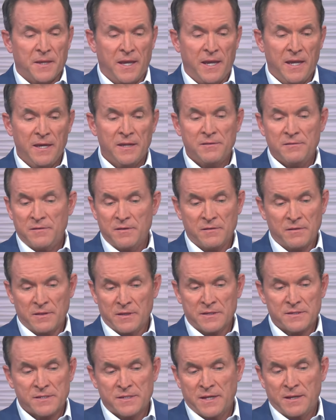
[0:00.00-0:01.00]
and
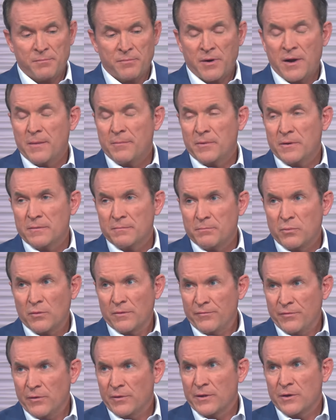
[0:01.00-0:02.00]
let's say proper
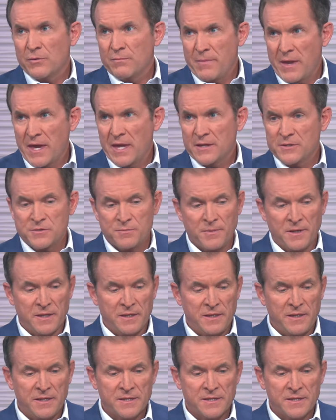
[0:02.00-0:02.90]
portfolio management